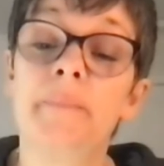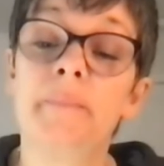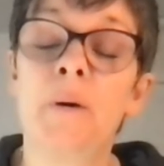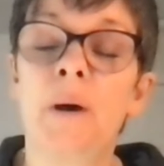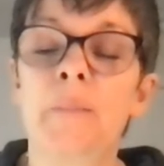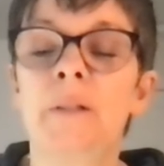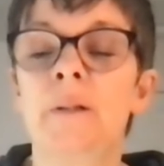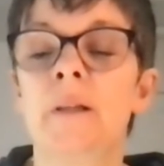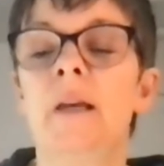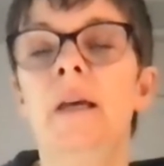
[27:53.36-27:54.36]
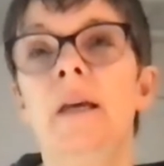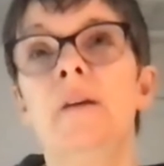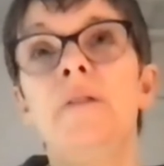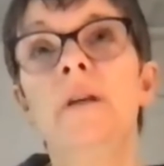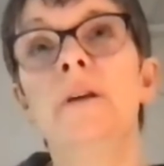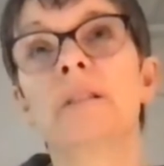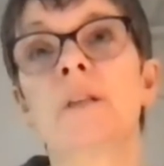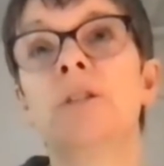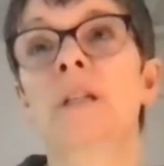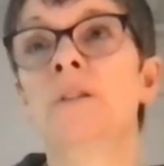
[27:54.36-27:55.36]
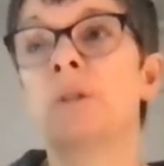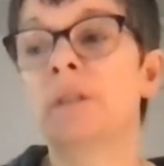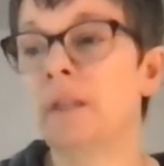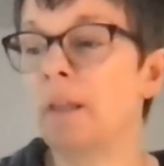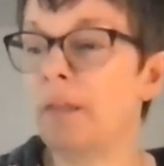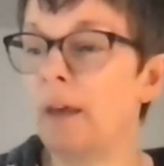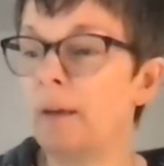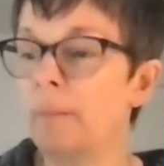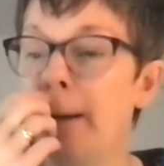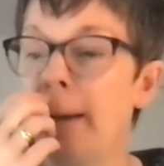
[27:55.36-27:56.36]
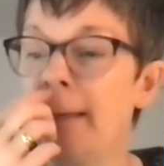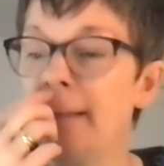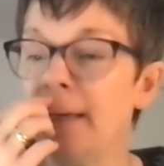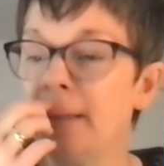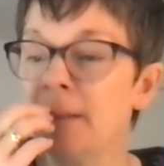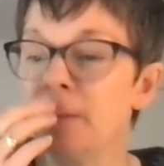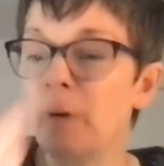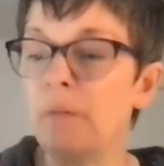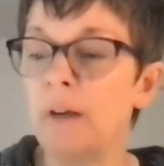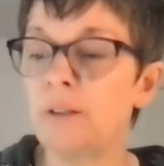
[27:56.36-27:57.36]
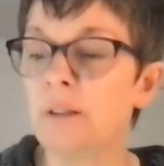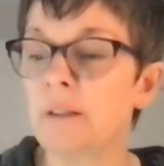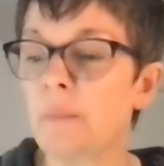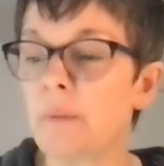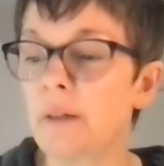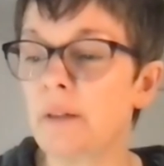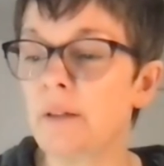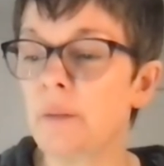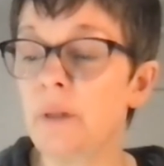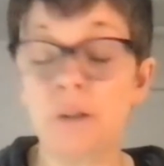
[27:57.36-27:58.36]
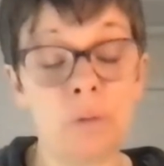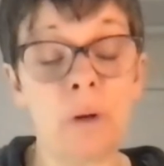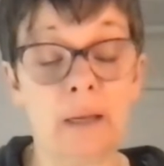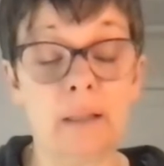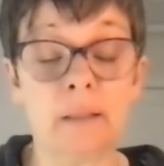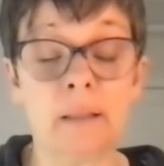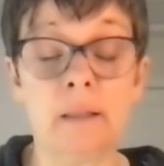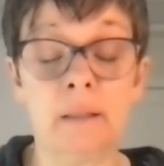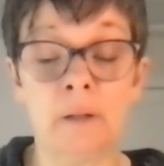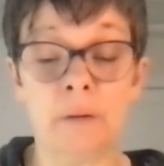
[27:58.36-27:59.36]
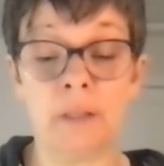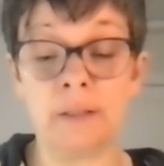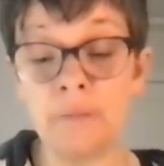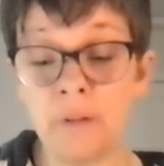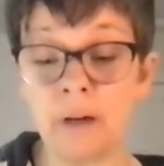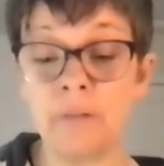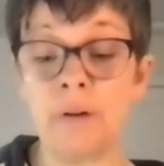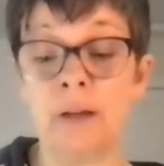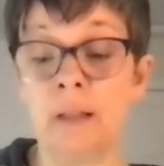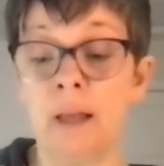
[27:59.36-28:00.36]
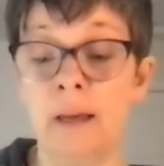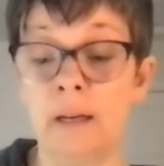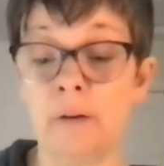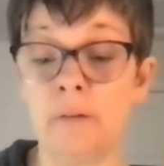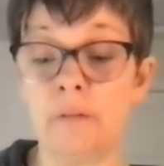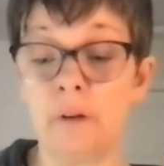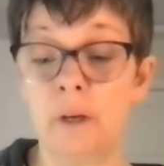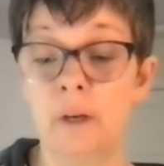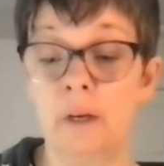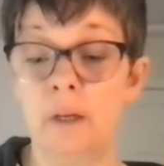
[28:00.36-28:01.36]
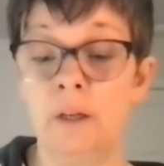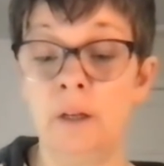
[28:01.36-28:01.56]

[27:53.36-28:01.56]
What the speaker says: No, absolutely. Fear is such an interesting thing. And this perfectionism thing too, because you're right. You know, it's a very fine line of, you